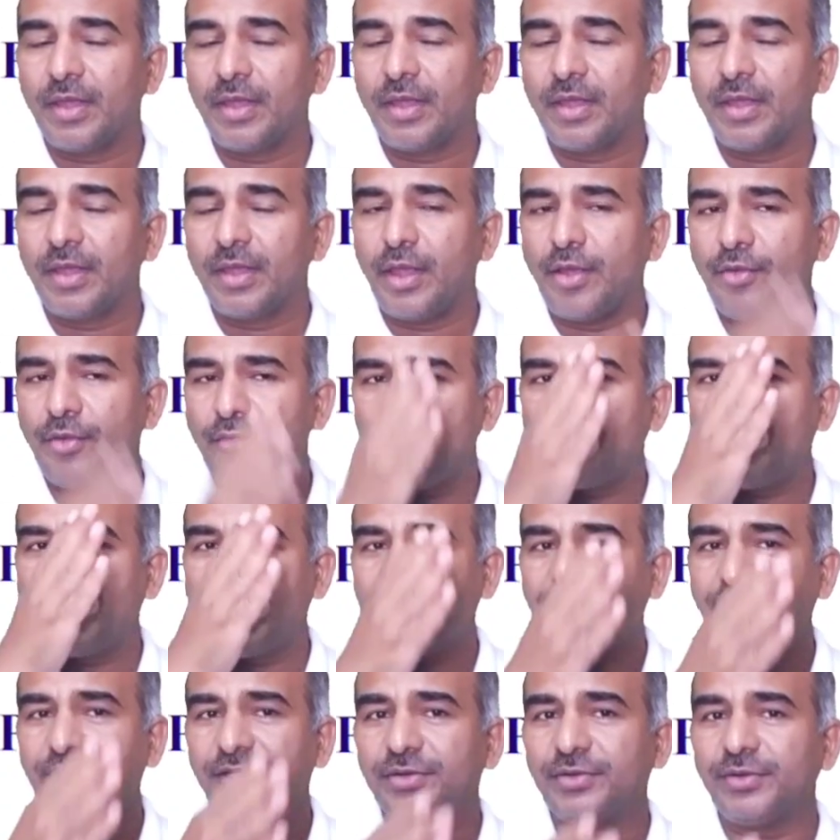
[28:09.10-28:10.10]
Every
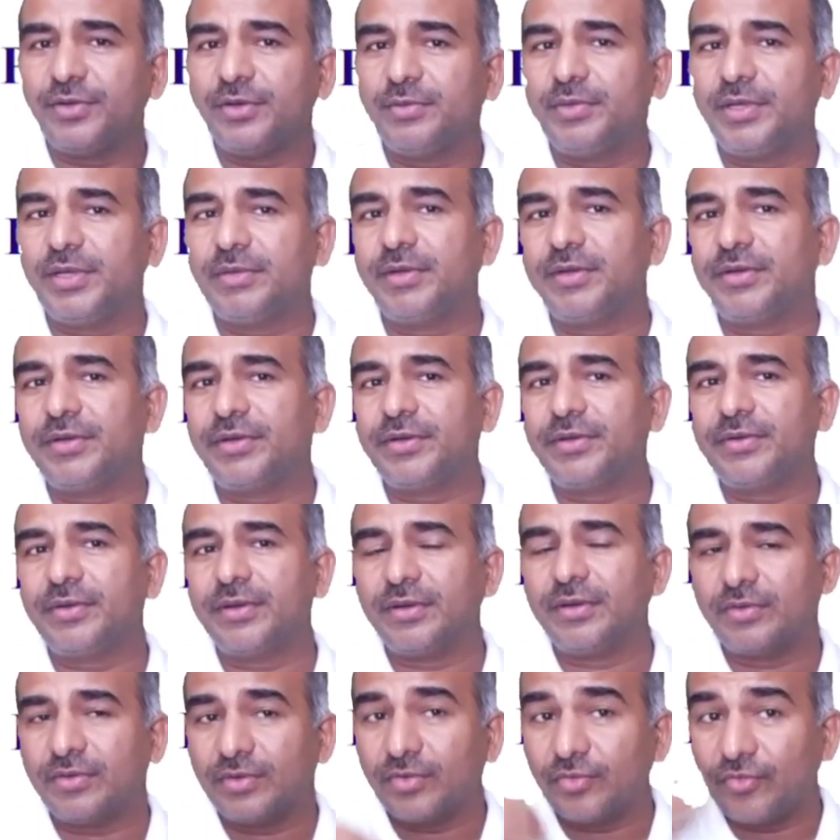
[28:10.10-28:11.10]
action you will be able to
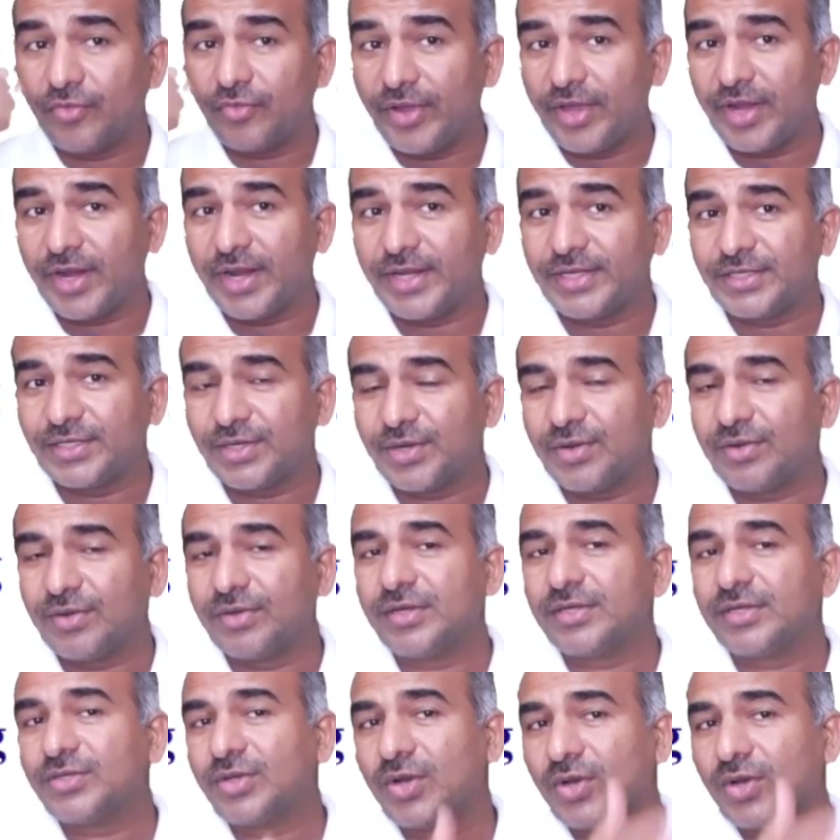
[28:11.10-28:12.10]
recall. Now, where action
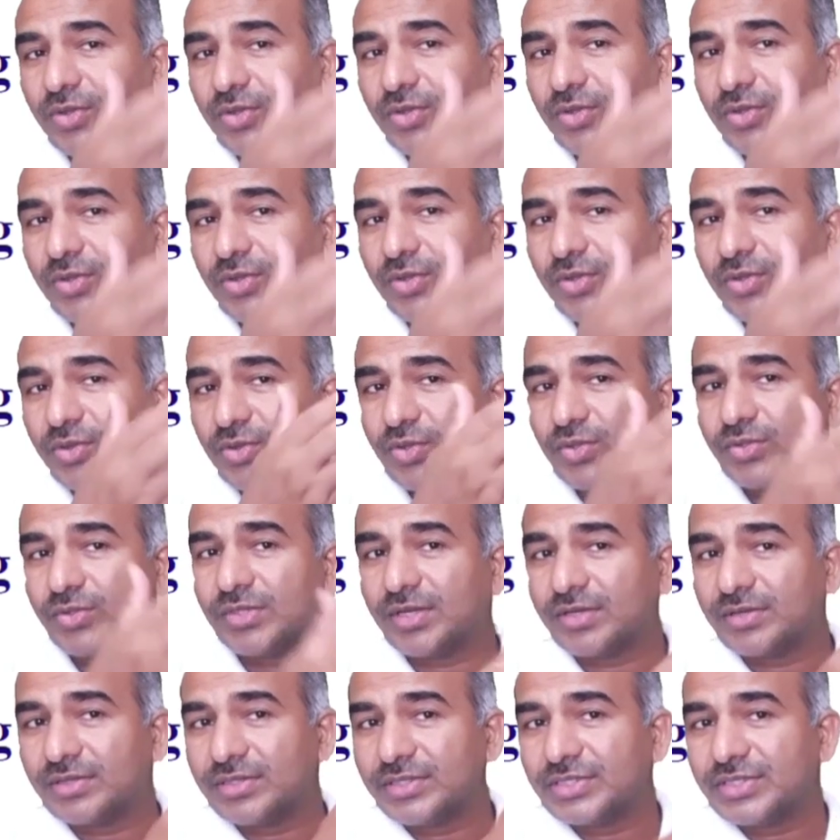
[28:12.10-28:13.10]
occurs? On those
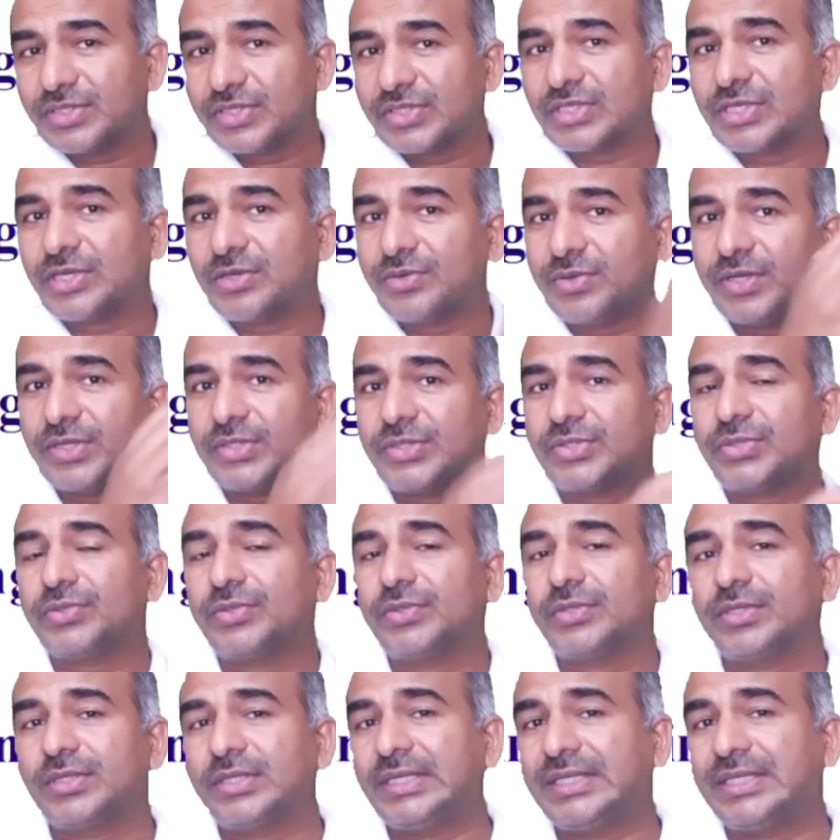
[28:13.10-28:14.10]
organs just now I have
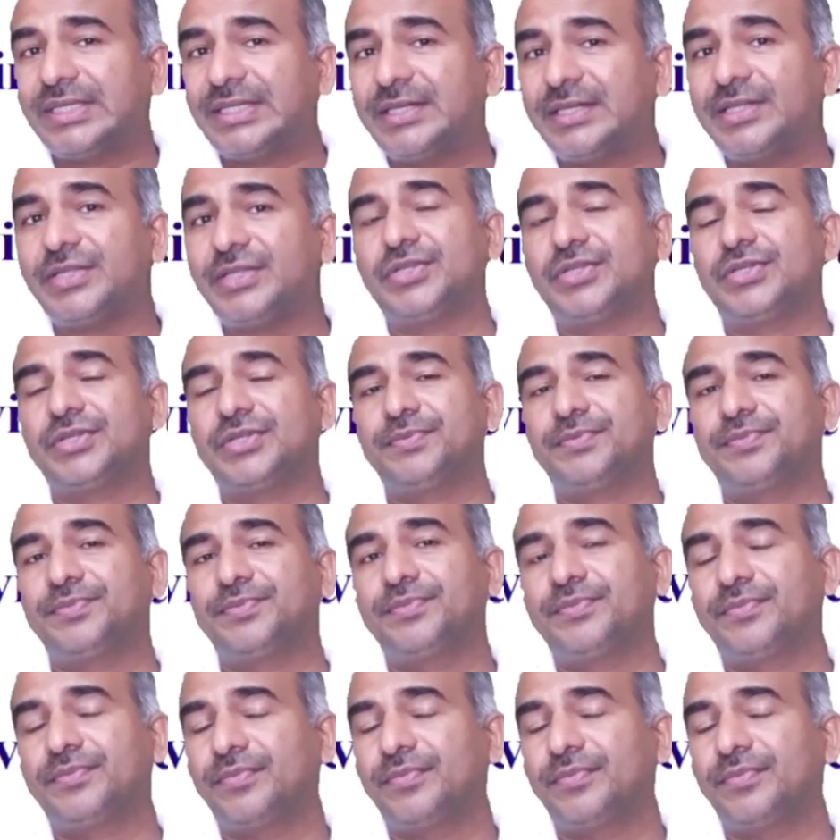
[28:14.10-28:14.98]
shown in the list.